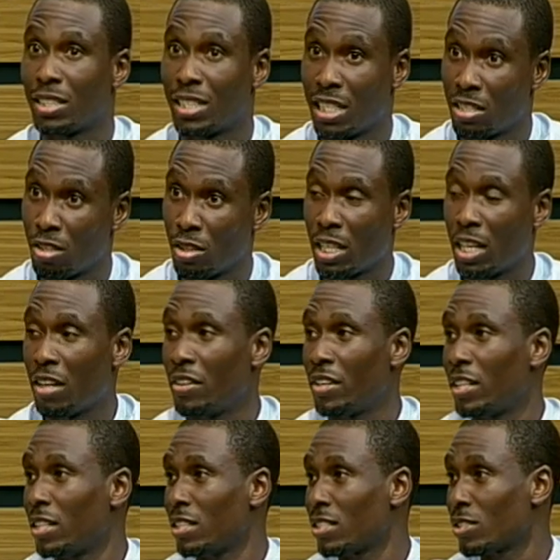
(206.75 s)
dental
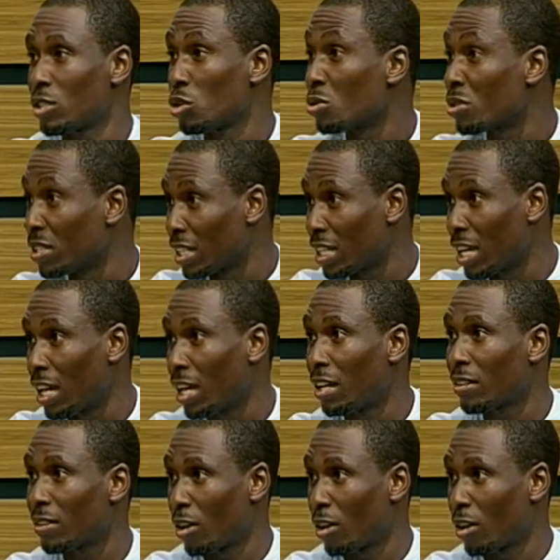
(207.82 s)
caries, tooth decay,